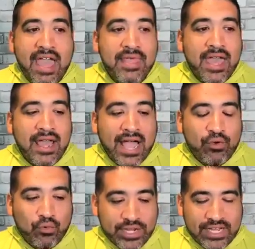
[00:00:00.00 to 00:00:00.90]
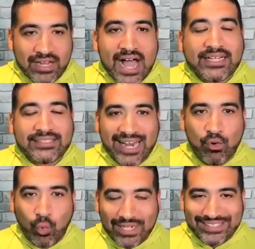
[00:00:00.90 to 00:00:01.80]
And then I realized that I
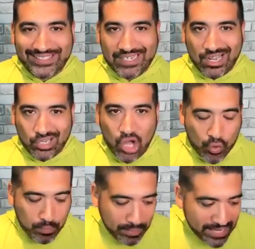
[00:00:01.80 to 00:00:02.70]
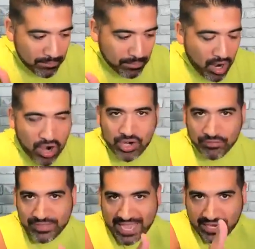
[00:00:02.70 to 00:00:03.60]
wasn't alone. Being a part
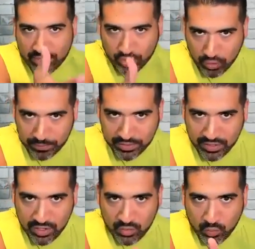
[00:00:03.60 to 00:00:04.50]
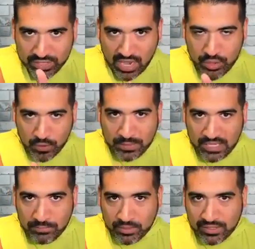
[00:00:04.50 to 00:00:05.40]
of that group with other
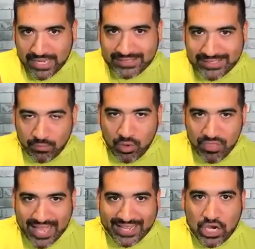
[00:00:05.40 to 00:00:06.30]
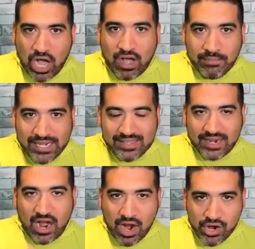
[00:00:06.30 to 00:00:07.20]
people, like someone that got me,
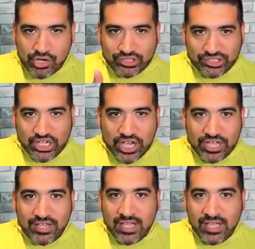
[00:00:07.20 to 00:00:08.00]
that understood,